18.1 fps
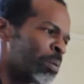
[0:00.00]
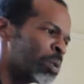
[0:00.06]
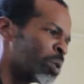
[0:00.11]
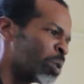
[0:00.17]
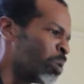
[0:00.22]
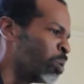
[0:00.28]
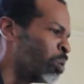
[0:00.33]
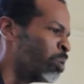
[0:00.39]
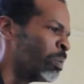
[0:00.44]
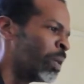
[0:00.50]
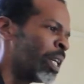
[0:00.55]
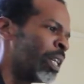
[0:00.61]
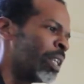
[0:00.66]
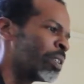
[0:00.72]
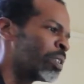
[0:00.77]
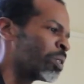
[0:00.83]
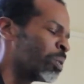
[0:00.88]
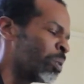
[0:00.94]
was cool,
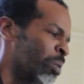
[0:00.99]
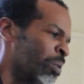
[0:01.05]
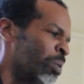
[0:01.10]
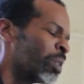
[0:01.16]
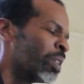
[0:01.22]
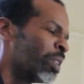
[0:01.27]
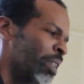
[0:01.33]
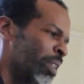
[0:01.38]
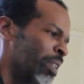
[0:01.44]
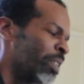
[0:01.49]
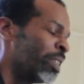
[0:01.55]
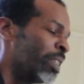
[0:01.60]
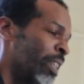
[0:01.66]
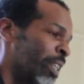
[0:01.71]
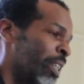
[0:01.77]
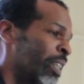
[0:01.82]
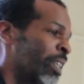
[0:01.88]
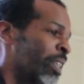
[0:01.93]
man. So
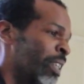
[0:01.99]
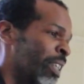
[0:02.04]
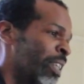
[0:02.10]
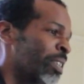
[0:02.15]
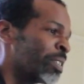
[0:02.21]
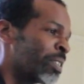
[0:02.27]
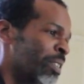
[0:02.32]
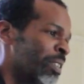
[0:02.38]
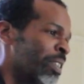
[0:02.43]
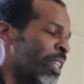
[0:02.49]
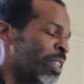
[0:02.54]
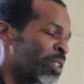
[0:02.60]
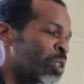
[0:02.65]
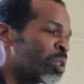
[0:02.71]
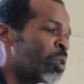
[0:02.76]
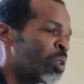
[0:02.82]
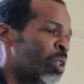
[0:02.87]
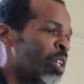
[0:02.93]
yeah,
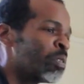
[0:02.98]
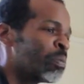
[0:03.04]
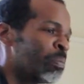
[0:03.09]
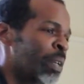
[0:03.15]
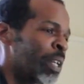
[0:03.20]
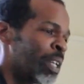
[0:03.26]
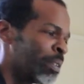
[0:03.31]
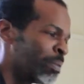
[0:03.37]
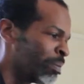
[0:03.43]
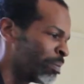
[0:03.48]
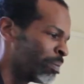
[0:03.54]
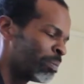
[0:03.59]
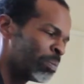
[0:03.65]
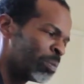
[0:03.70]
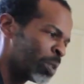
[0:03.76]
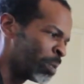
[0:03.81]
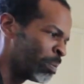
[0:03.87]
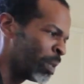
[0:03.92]
that's showing up
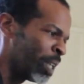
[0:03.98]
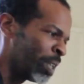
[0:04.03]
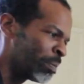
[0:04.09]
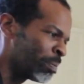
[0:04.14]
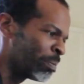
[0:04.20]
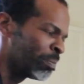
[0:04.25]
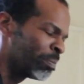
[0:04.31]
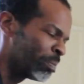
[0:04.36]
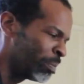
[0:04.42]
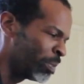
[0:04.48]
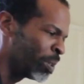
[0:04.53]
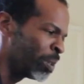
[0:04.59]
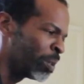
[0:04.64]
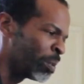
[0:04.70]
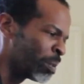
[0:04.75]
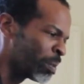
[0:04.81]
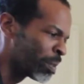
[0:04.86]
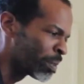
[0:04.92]
one of my, you
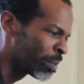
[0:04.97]
know,